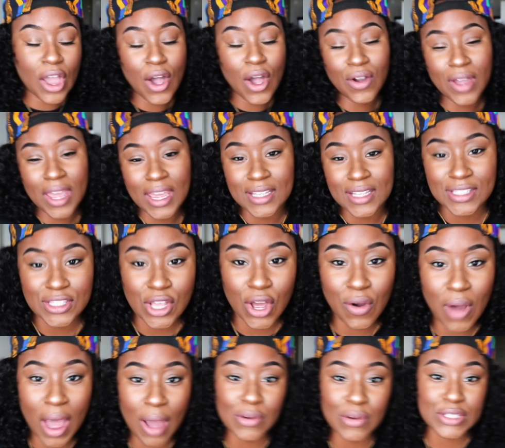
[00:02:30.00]
Okay,
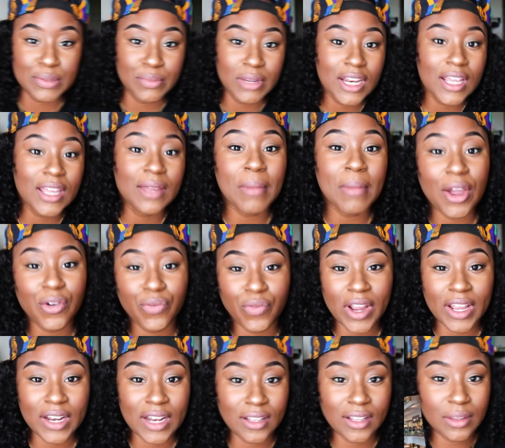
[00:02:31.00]
so I was meeting my
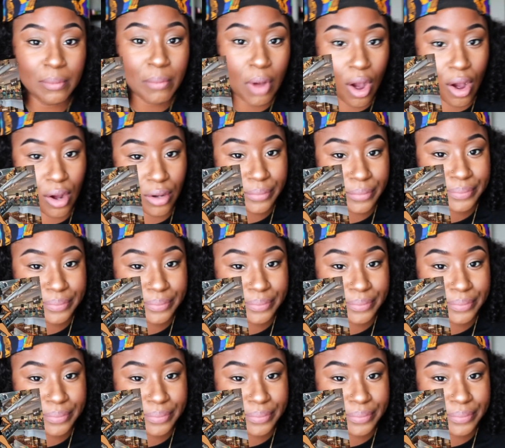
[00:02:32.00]
friend at the mall.